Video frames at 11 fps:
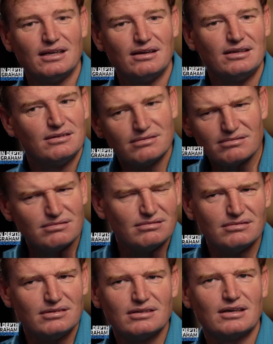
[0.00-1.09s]
you know, you
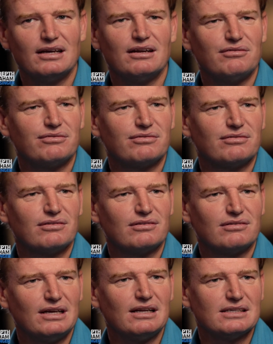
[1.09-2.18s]
kind
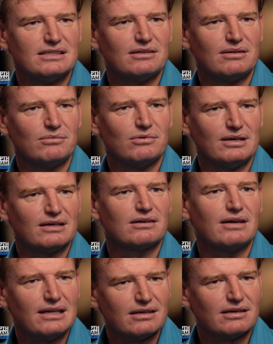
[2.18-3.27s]
of realize that what a
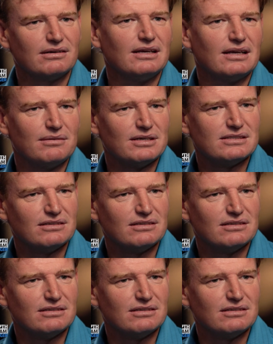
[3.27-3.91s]
great career he must